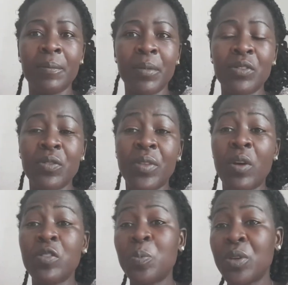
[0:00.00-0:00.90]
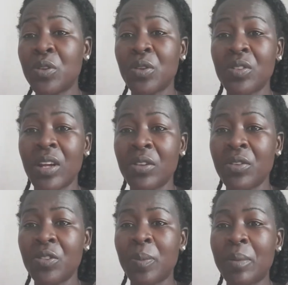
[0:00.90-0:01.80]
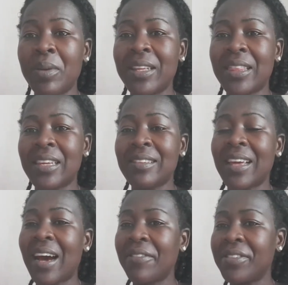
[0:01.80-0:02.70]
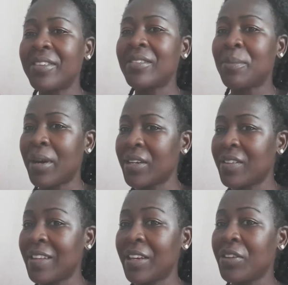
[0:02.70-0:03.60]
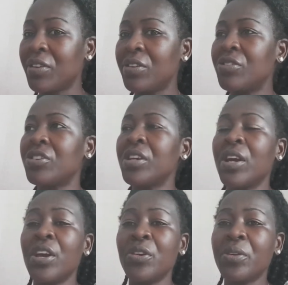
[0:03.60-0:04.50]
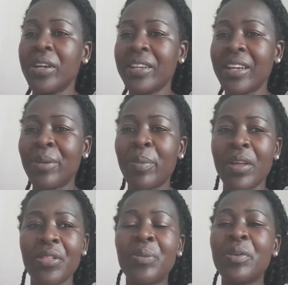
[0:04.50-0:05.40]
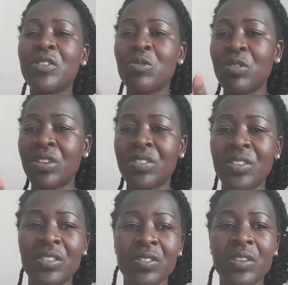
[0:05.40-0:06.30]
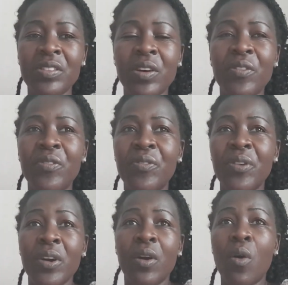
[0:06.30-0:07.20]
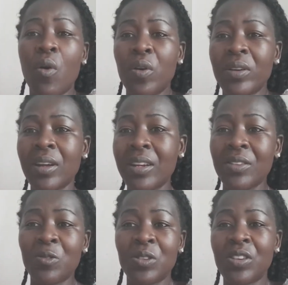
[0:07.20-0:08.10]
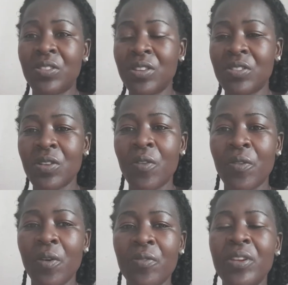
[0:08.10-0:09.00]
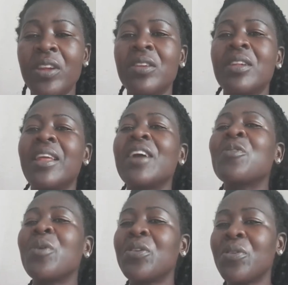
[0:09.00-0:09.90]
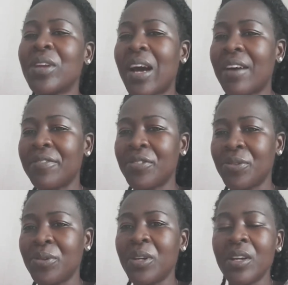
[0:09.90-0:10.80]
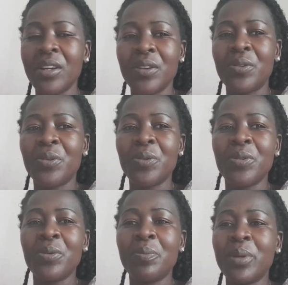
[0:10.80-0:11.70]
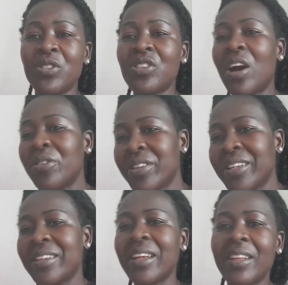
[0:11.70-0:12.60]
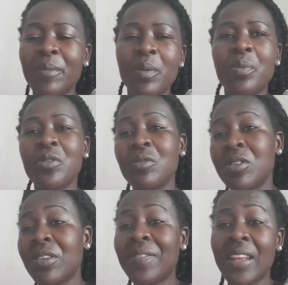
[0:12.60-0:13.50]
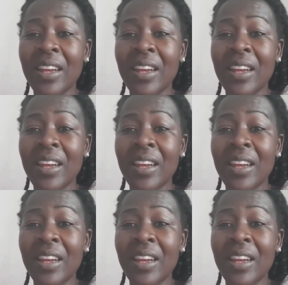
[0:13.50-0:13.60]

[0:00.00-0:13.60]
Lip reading: most of the hospitals and those public things, they have this smart technology. You enter in the bathroom, it switches itself on and switches itself off. Then in that way, you don't have to be shouting, telling people, switch off the